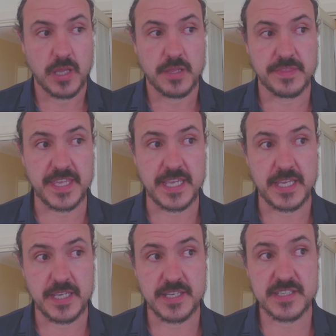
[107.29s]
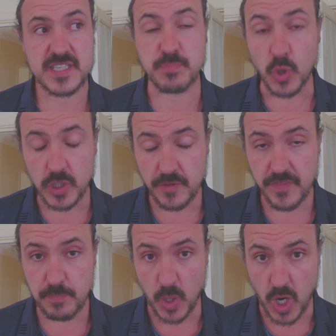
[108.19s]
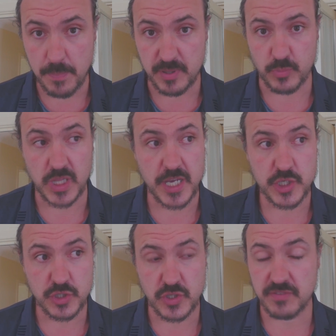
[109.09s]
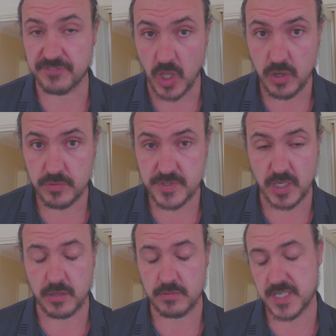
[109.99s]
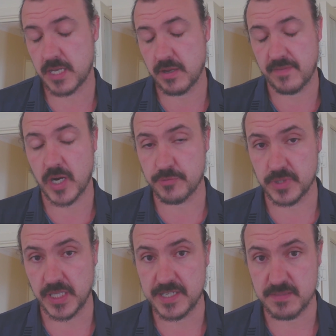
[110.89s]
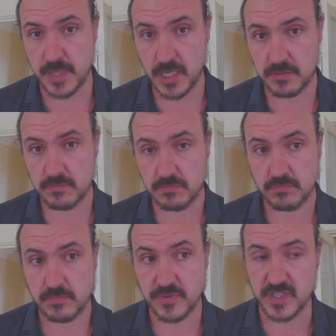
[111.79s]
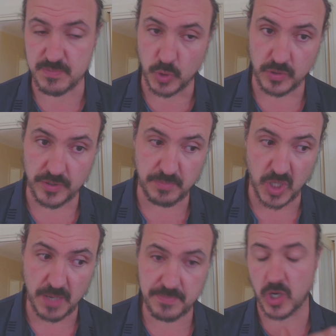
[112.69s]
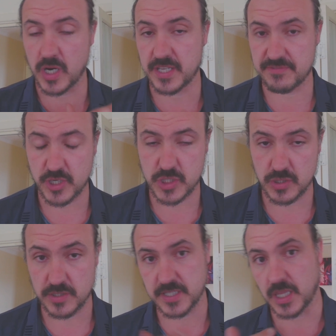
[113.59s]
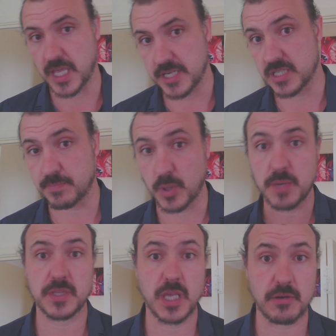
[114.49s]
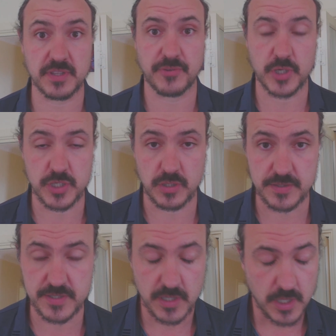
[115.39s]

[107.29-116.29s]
The smaller the pipe in relation to the flow, so say you have 100 litres a minute, the smaller the pipe, the higher the friction loss, the larger the pipe, the lower the friction loss.